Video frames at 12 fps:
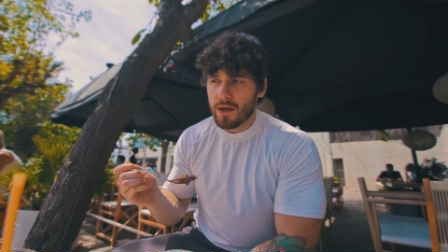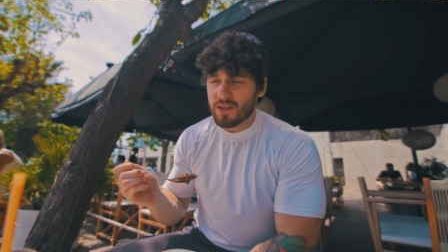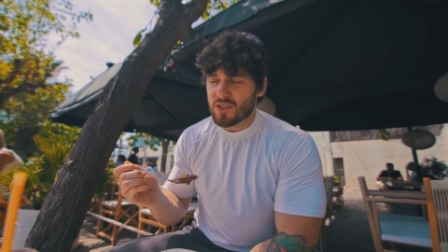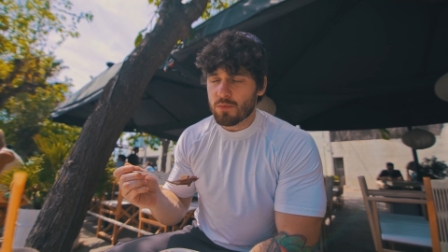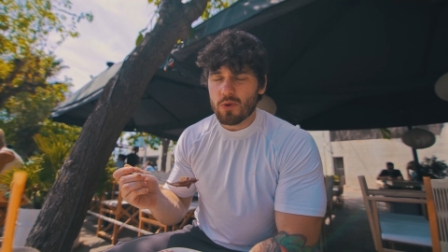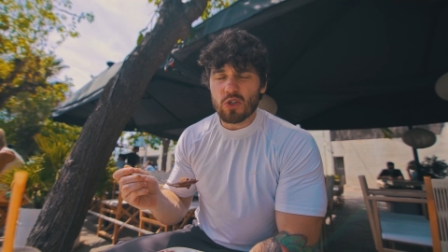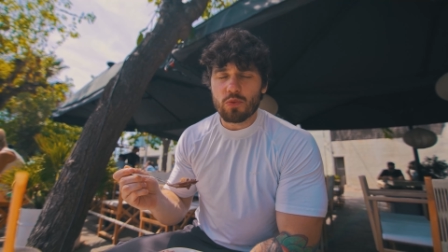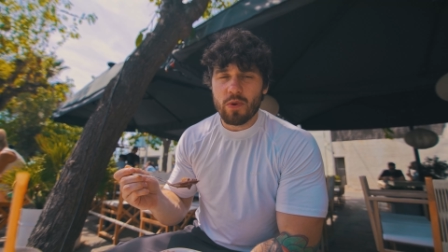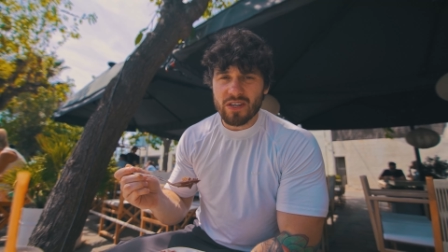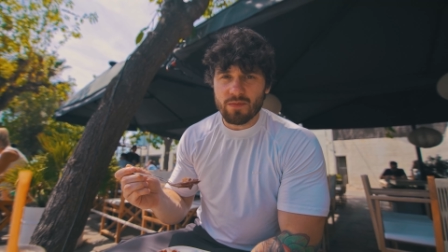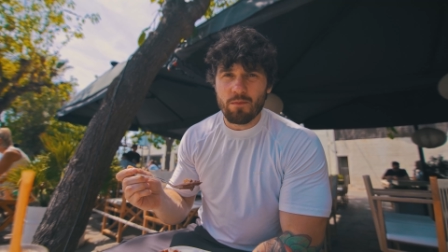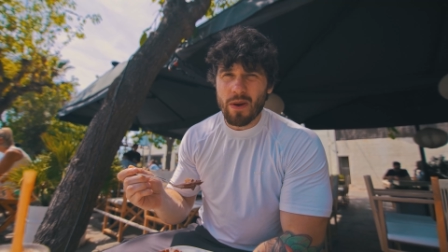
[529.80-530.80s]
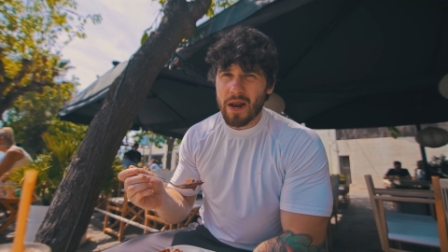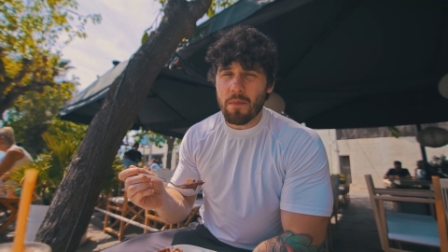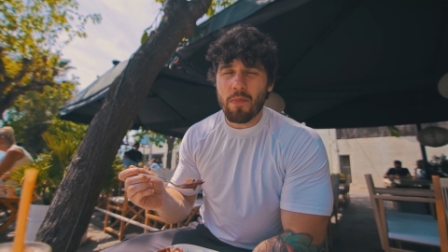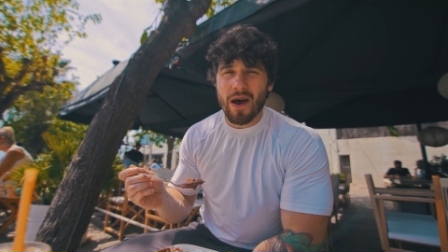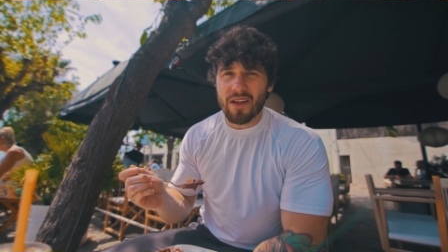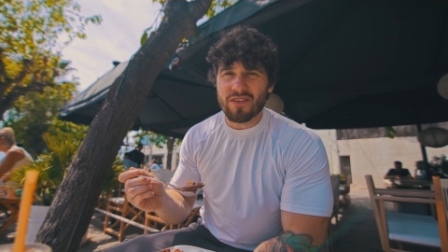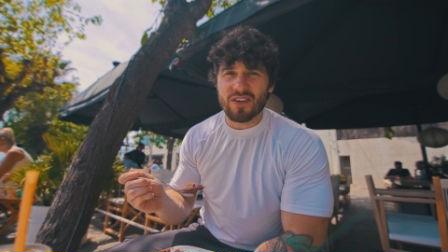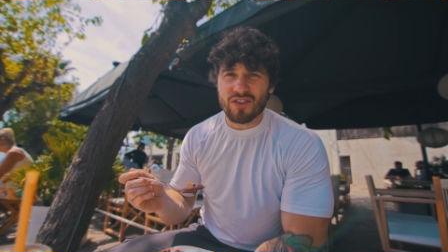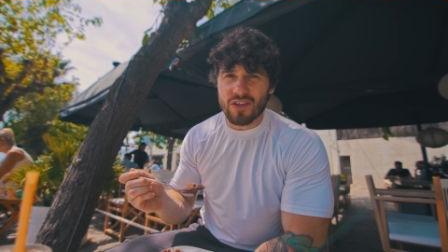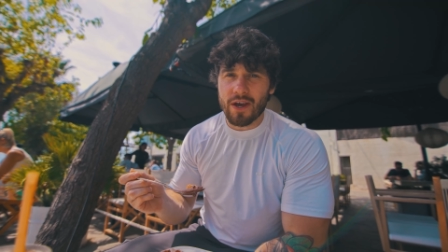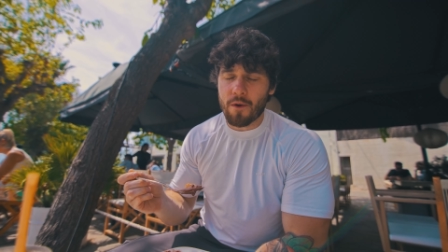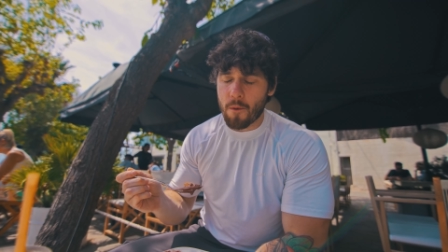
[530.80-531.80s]
It's a much best, better path to
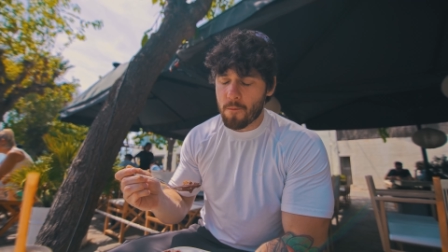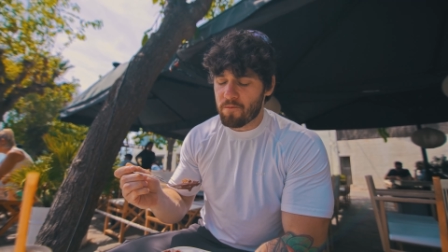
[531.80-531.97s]
take.